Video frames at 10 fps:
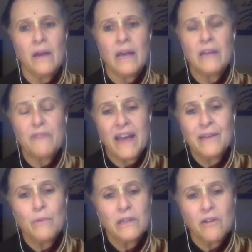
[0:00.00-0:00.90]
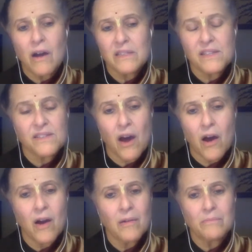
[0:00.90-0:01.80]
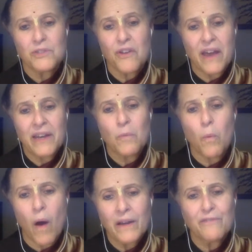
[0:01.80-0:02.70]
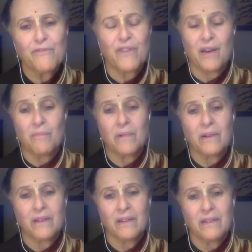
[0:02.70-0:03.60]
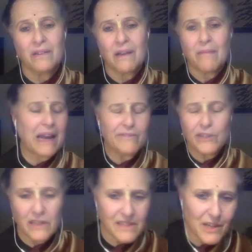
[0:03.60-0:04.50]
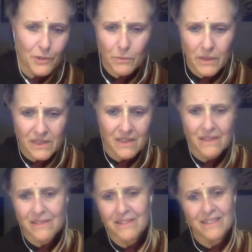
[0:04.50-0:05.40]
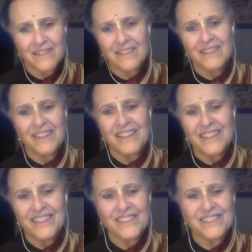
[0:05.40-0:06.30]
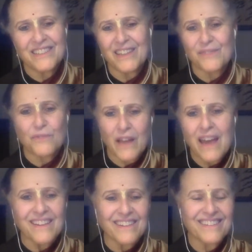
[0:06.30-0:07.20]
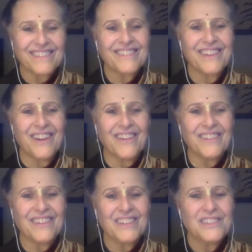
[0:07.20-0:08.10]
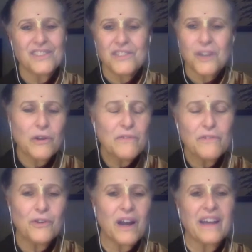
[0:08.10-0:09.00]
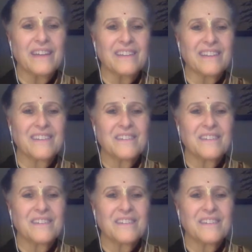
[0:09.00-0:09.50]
And if anyone causes harm to any one of them, I'm not even going to tell you what he says. He just says, forget it, you know, just don't even try it.